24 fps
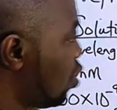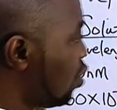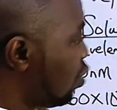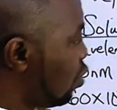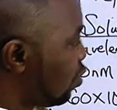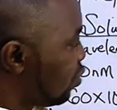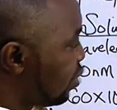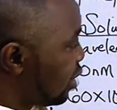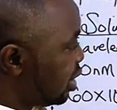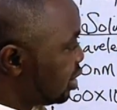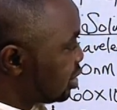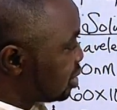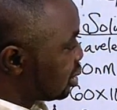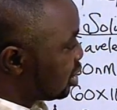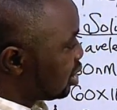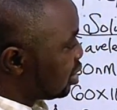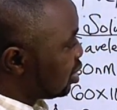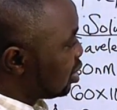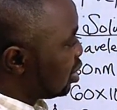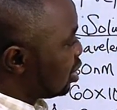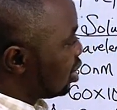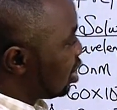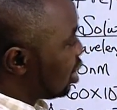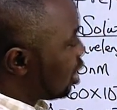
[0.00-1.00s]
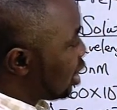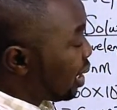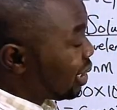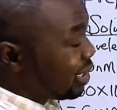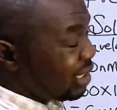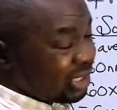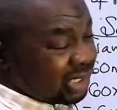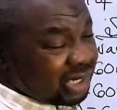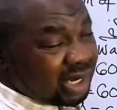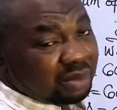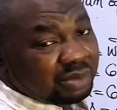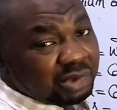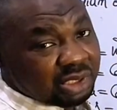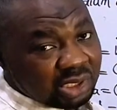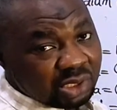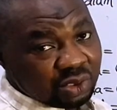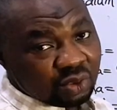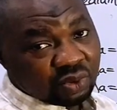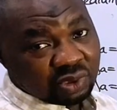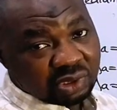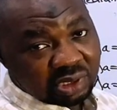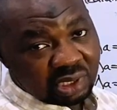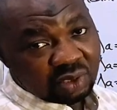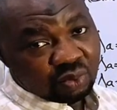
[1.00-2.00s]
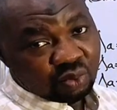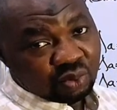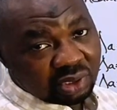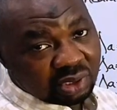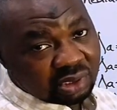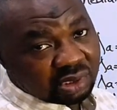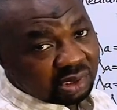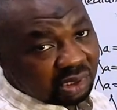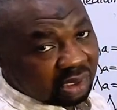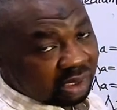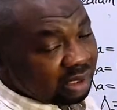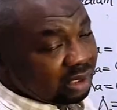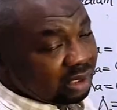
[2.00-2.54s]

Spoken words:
All right, and it can be denoted with